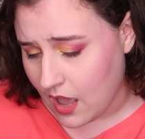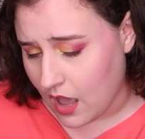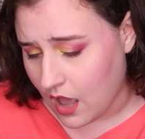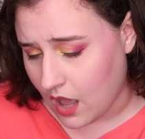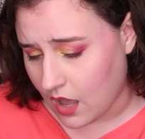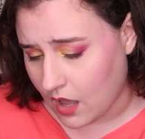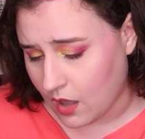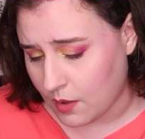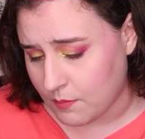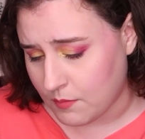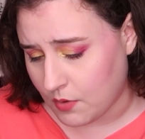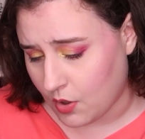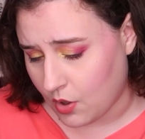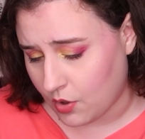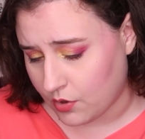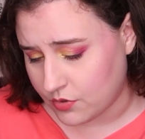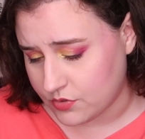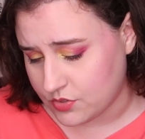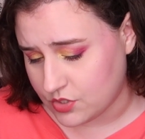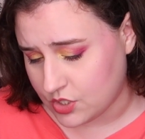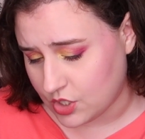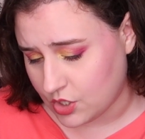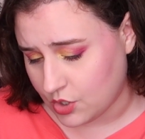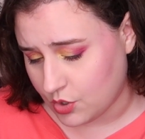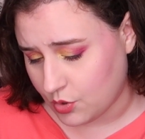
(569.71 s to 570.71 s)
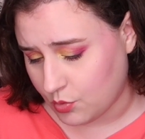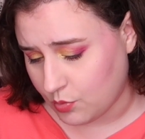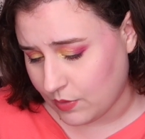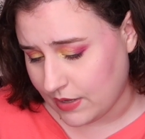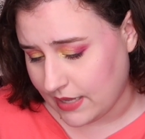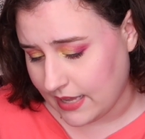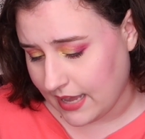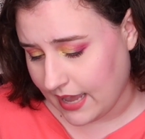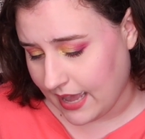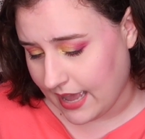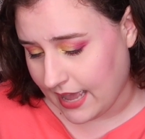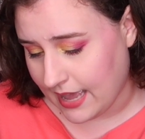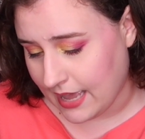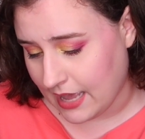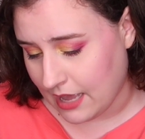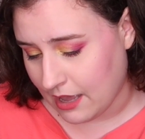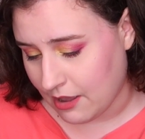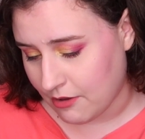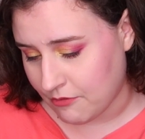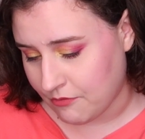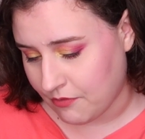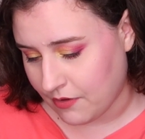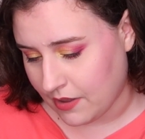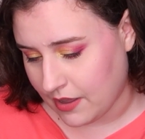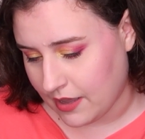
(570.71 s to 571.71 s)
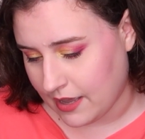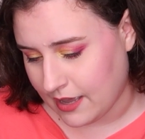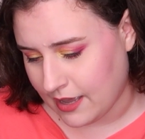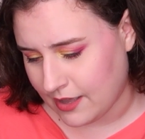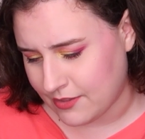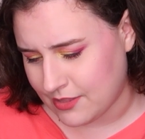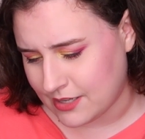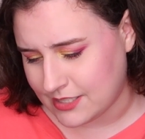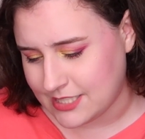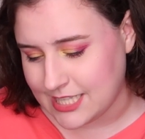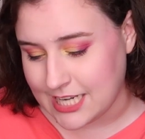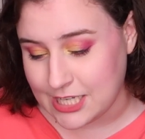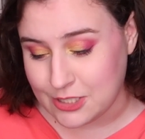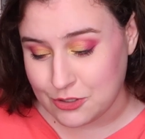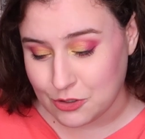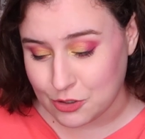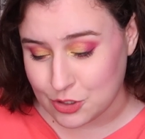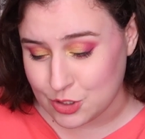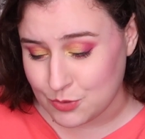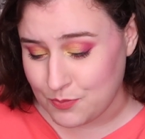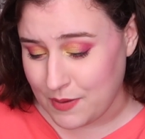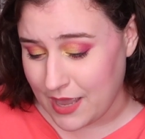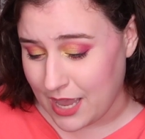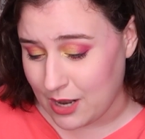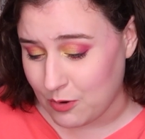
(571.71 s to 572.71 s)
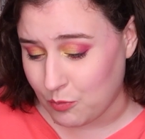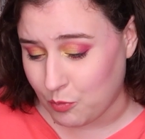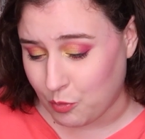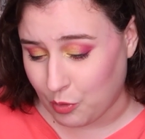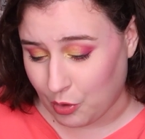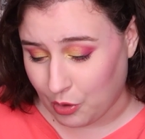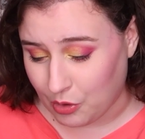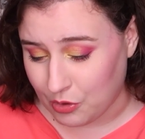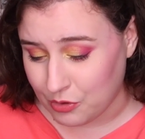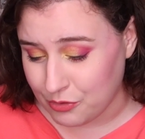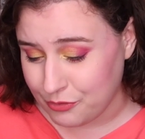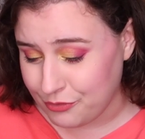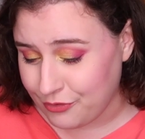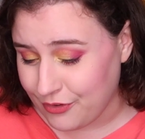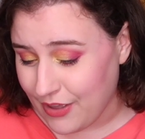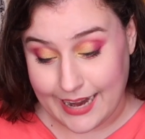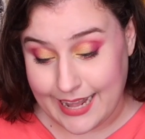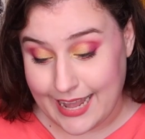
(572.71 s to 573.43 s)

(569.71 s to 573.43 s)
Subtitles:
Also, we have The Teacher's Pet Wolf.